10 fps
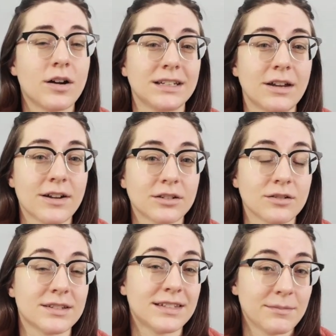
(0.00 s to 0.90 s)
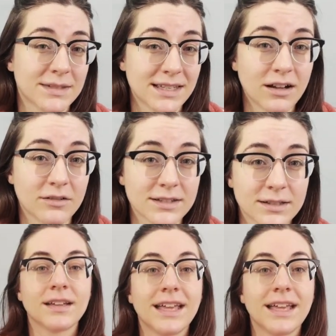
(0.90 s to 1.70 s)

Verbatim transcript: art directors themselves.